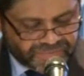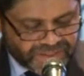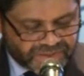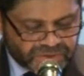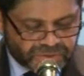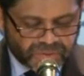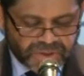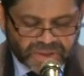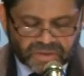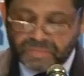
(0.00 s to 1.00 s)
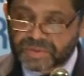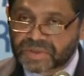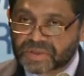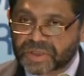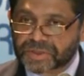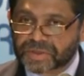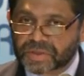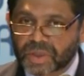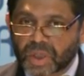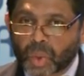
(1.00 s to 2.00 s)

have access to legal representation